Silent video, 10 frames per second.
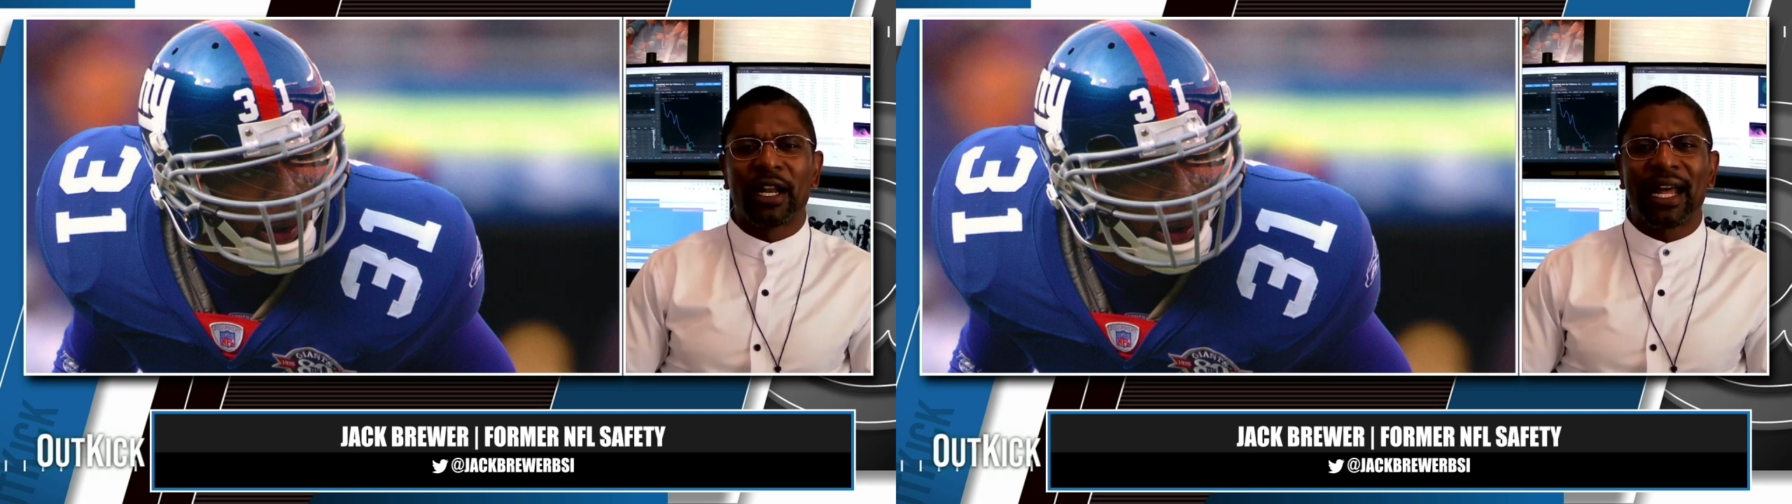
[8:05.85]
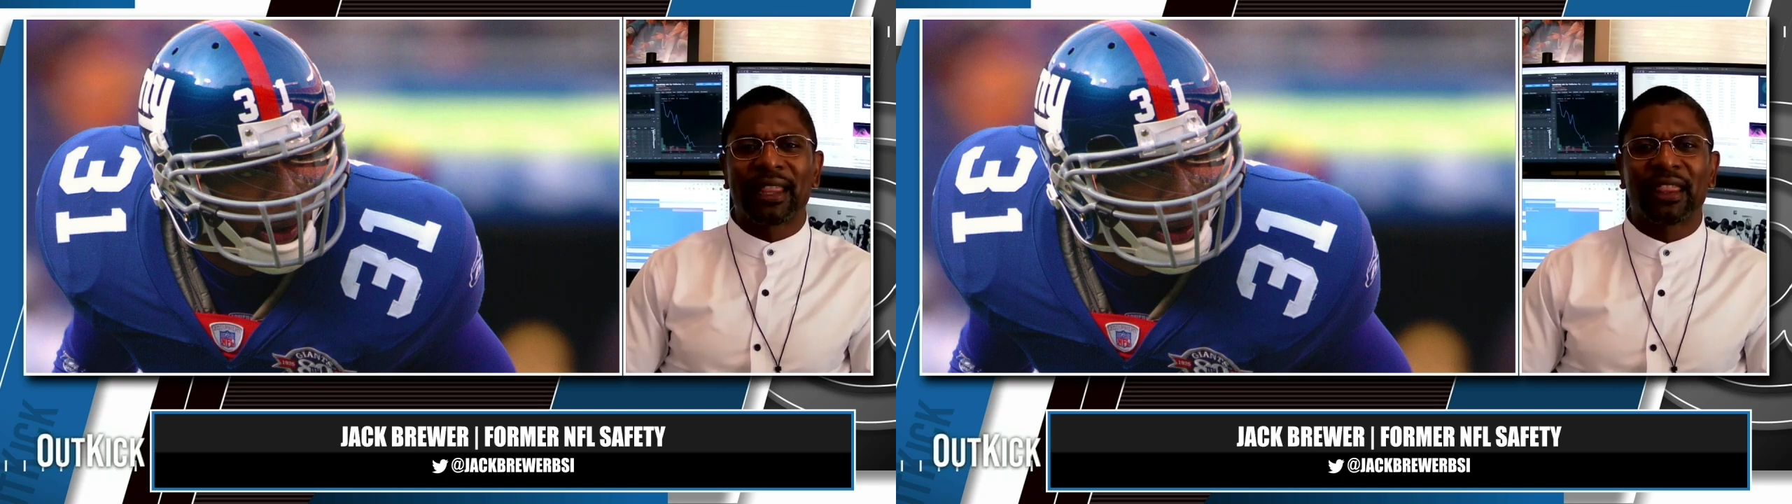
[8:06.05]

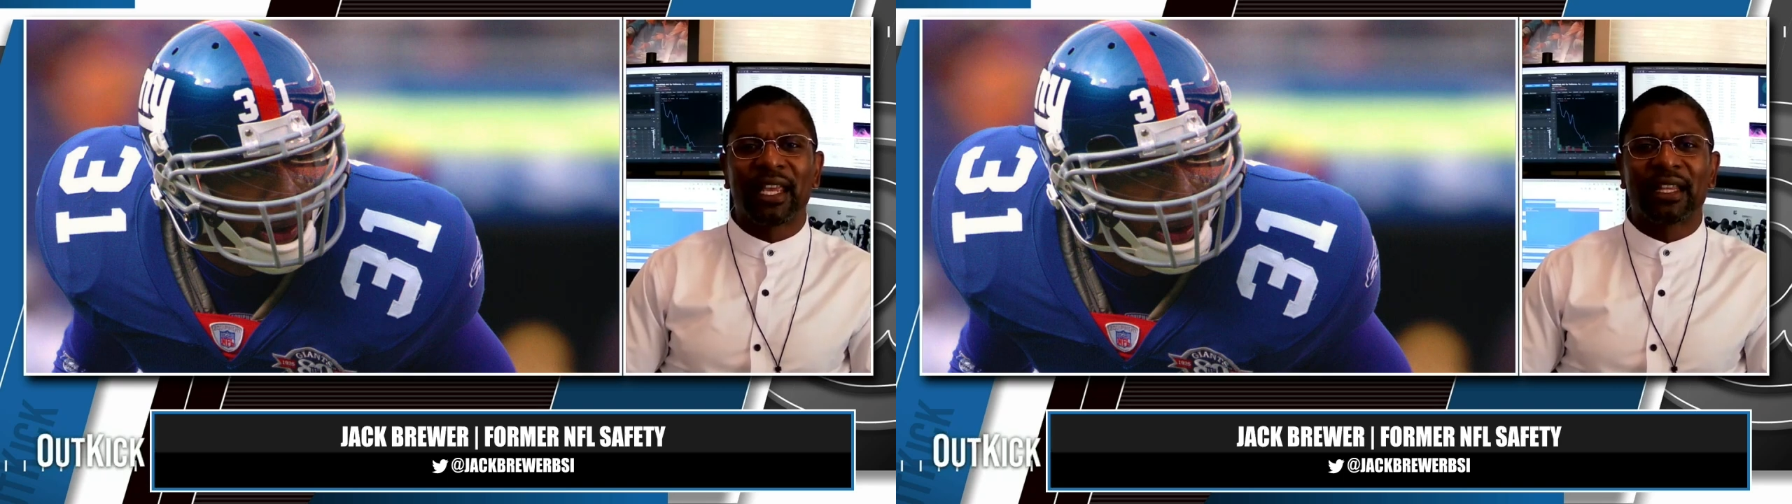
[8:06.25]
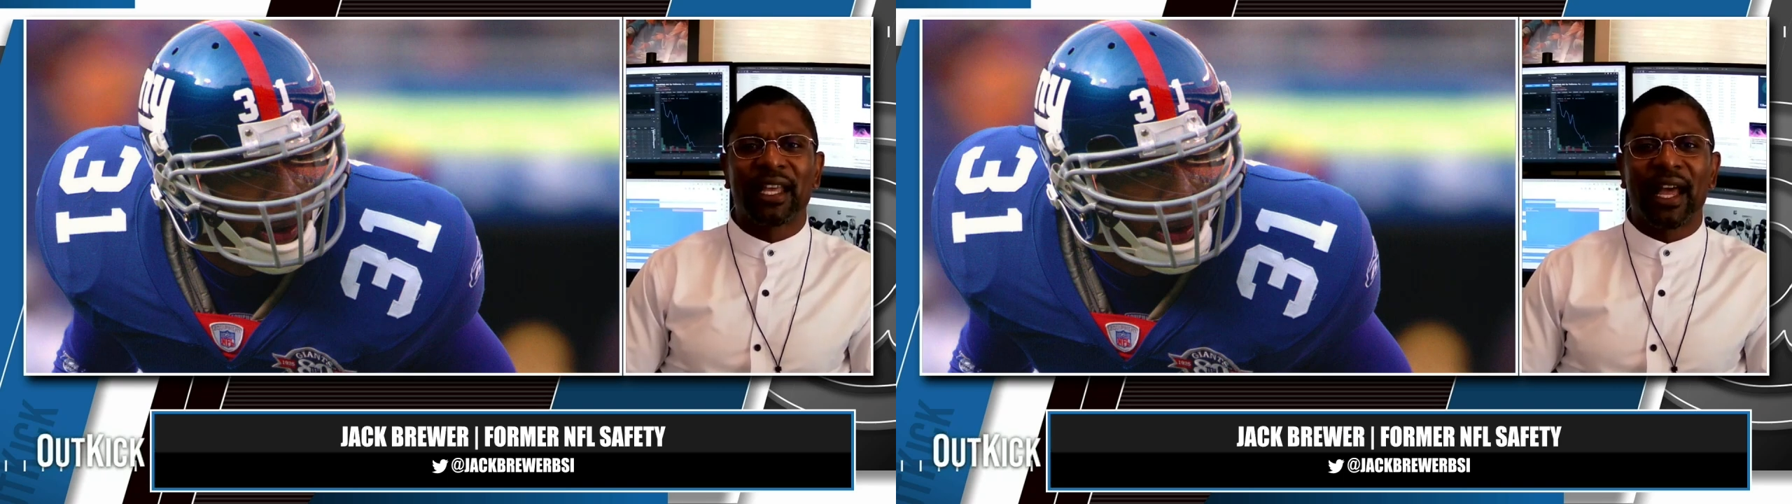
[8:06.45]
and I
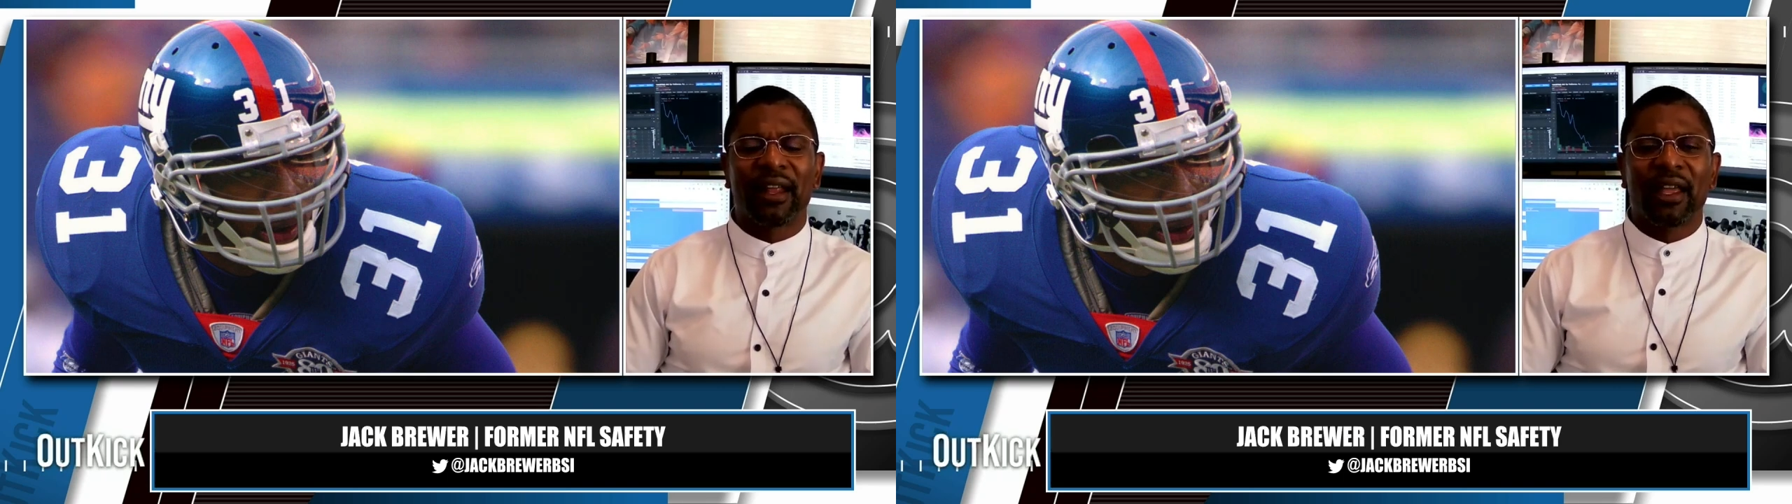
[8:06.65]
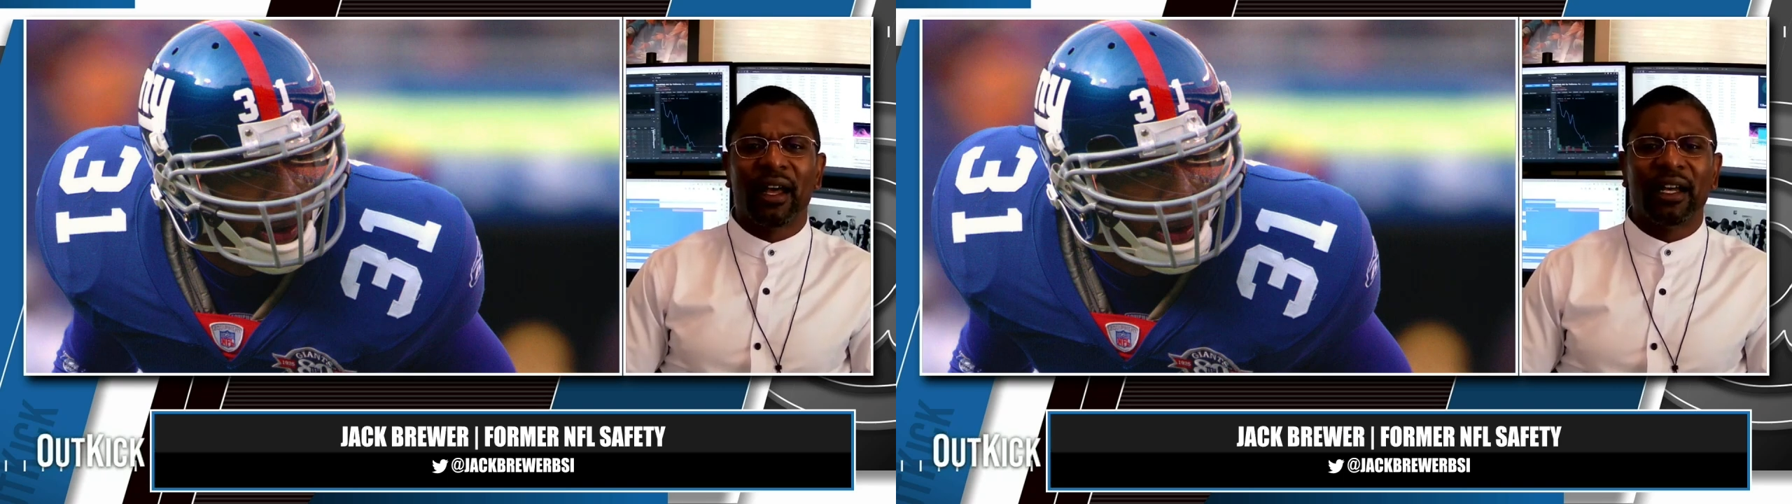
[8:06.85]
think
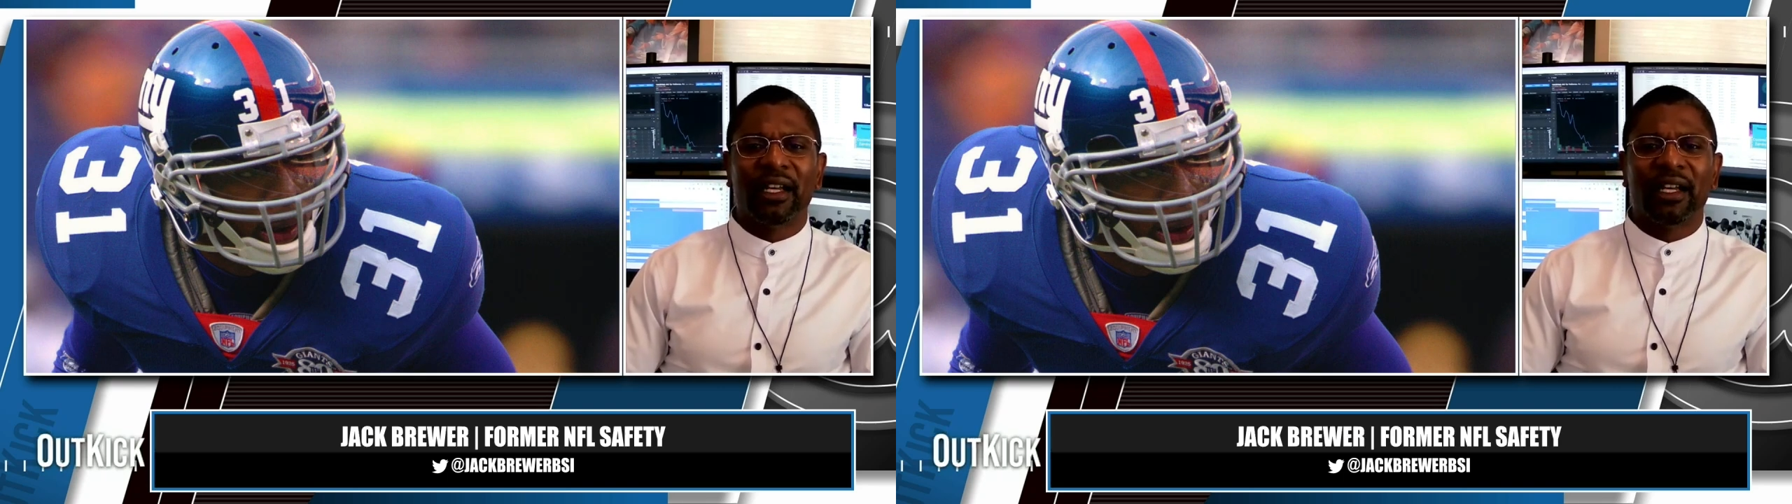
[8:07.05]
that uh,